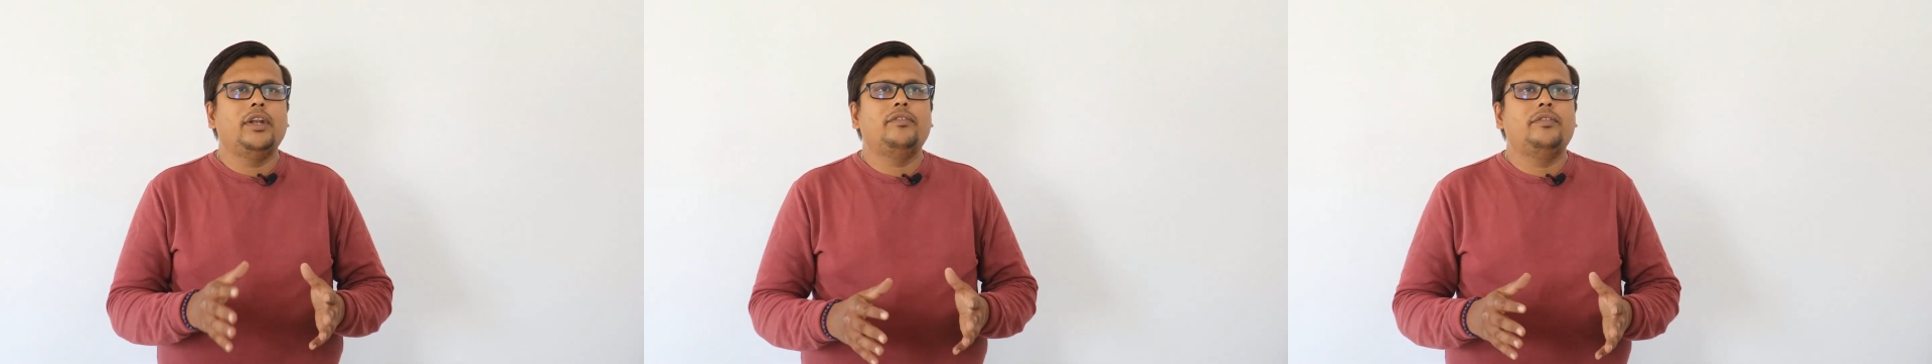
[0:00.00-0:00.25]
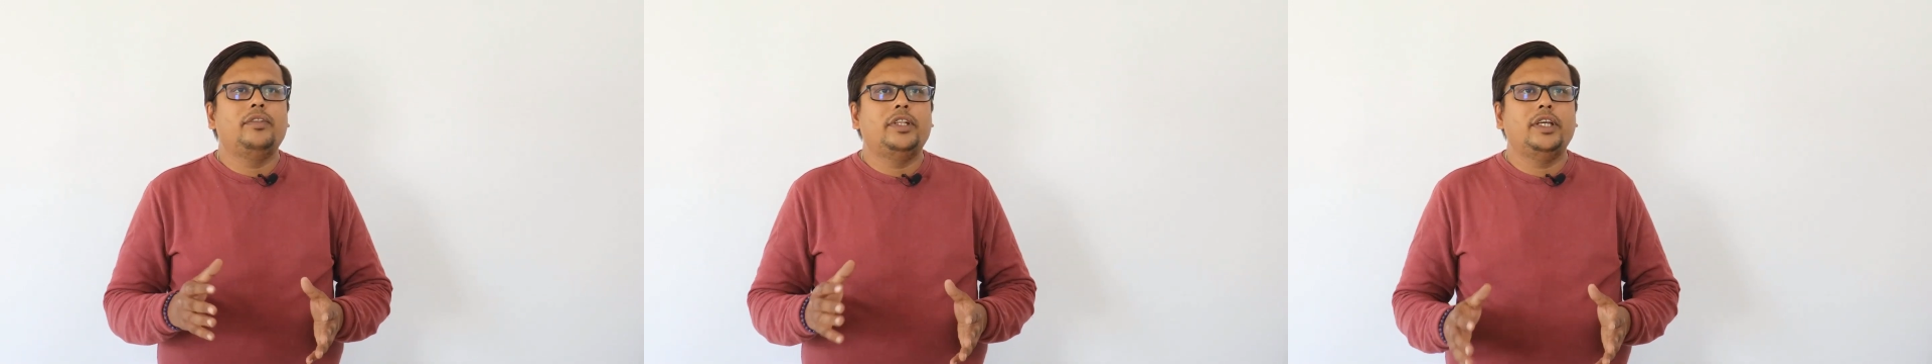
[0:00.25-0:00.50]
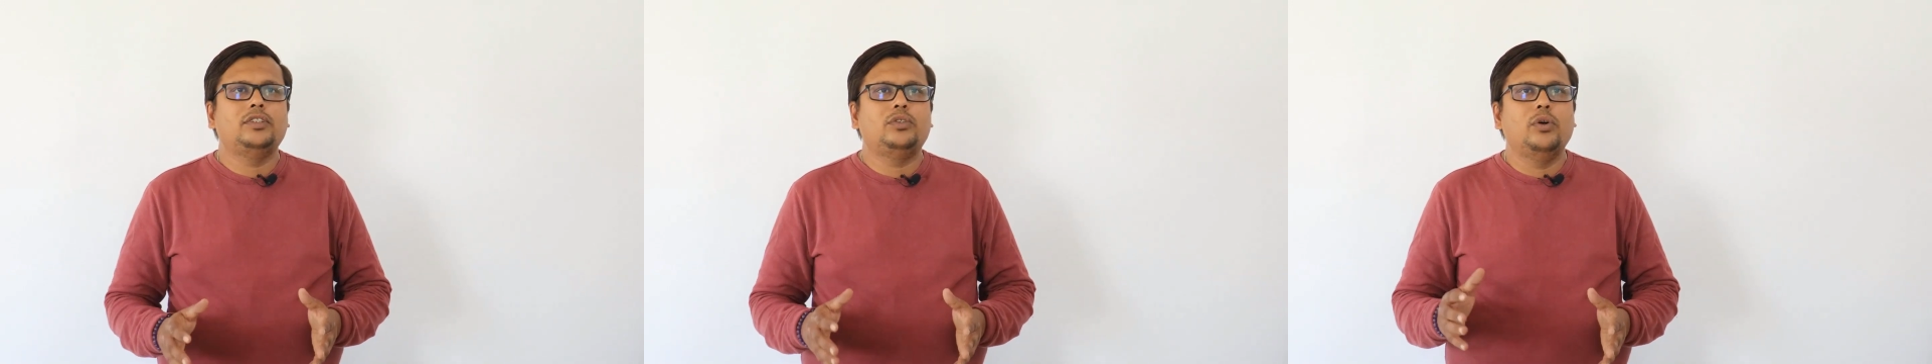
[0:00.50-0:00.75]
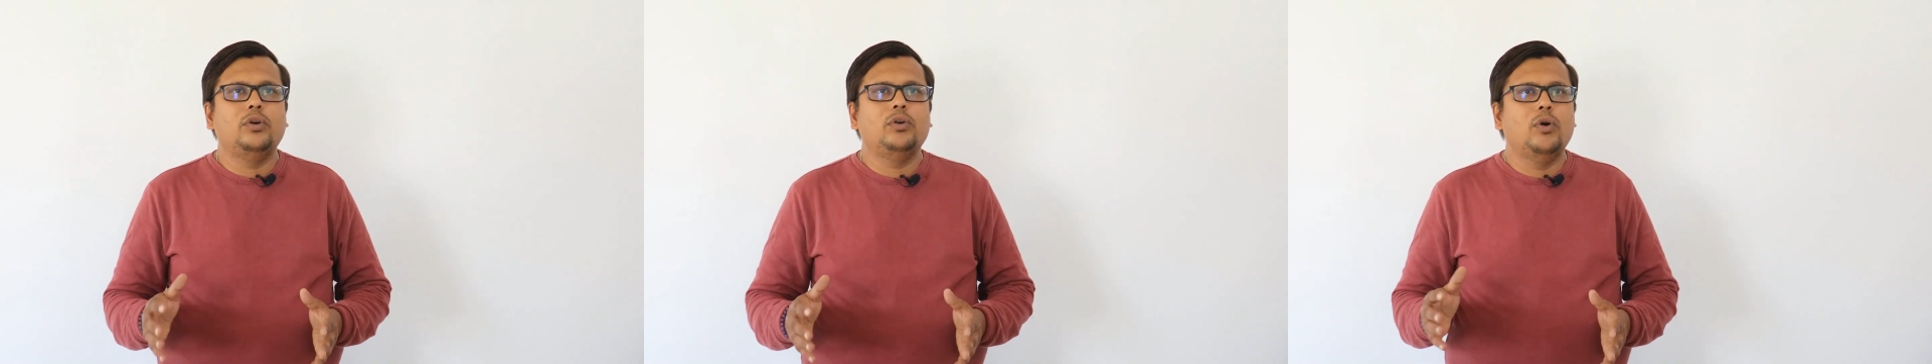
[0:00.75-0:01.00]
if things
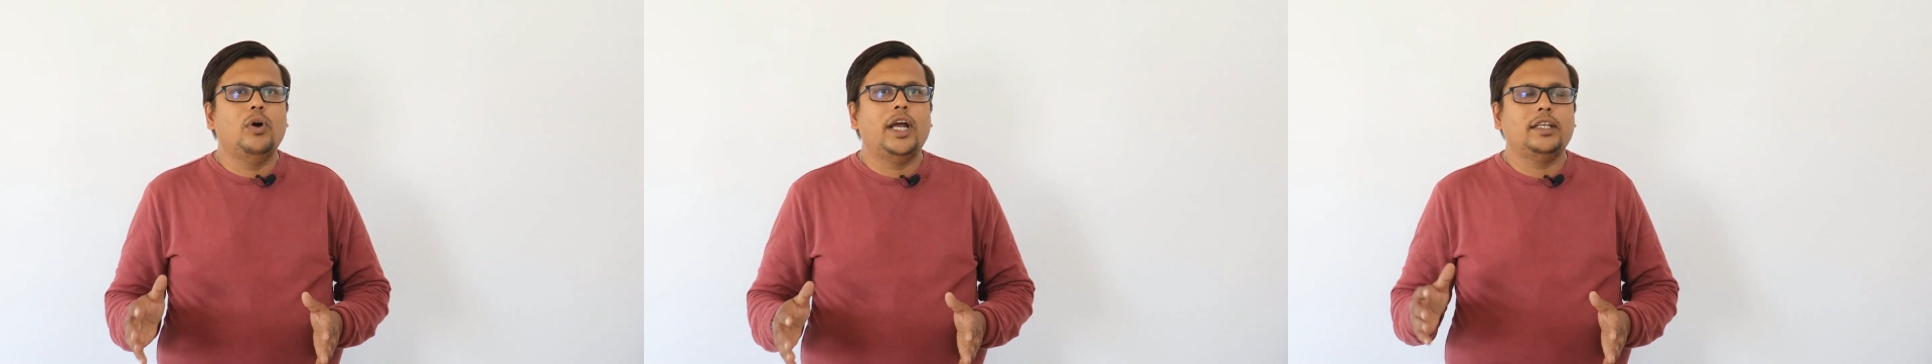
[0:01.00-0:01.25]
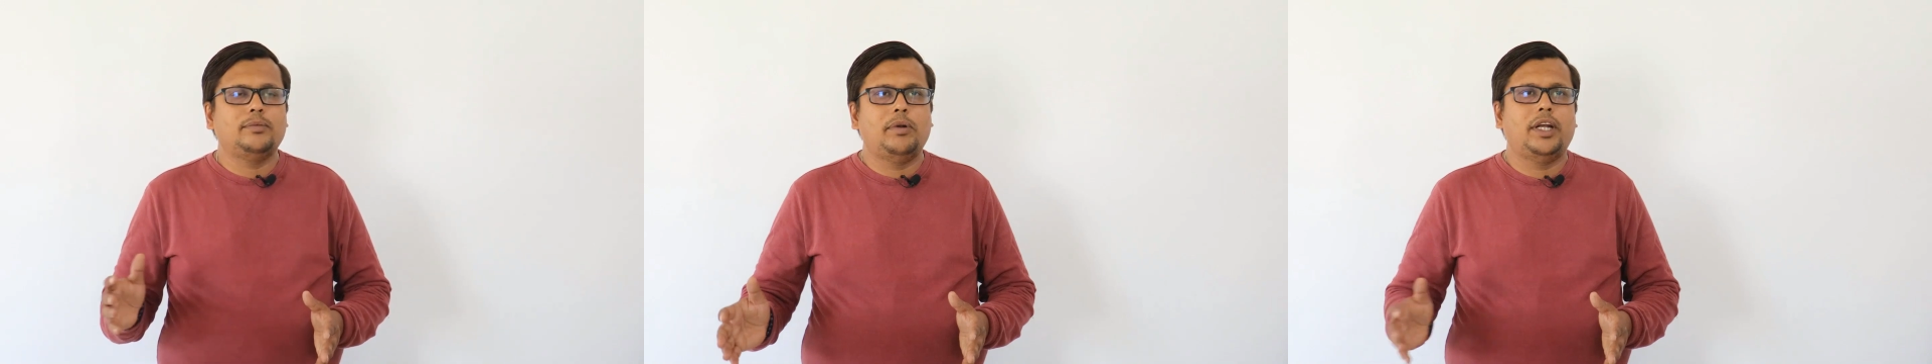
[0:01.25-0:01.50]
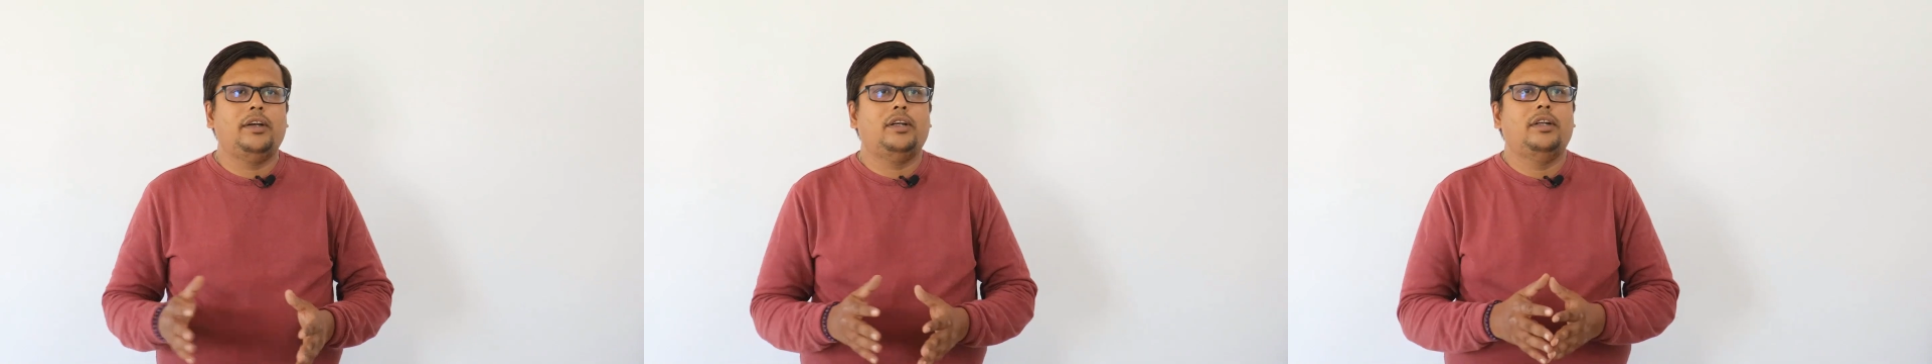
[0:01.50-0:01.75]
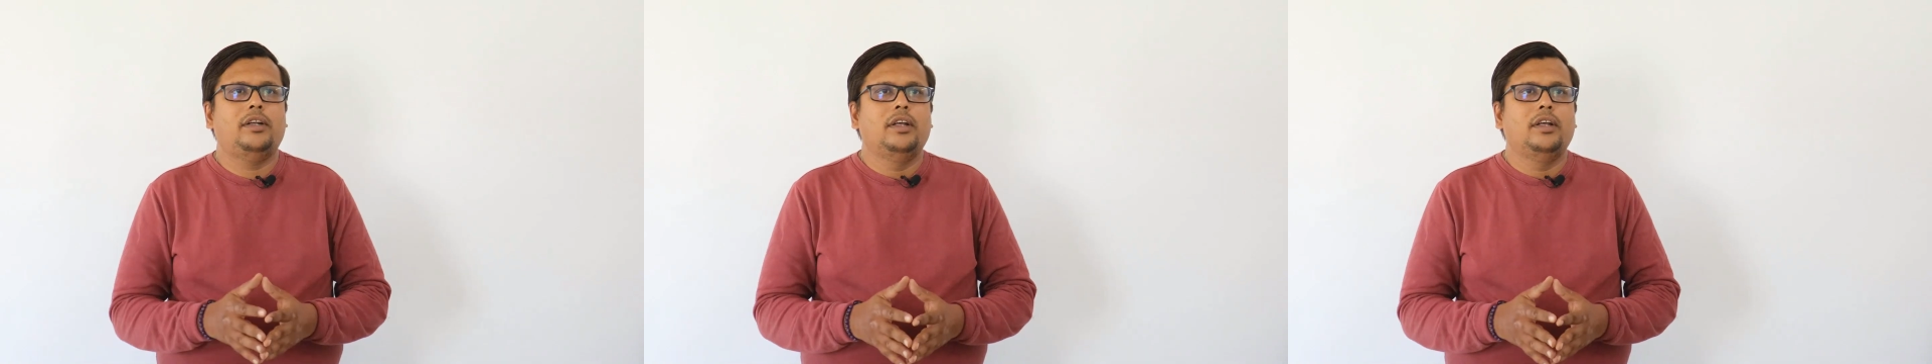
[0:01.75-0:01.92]
don't go as planned.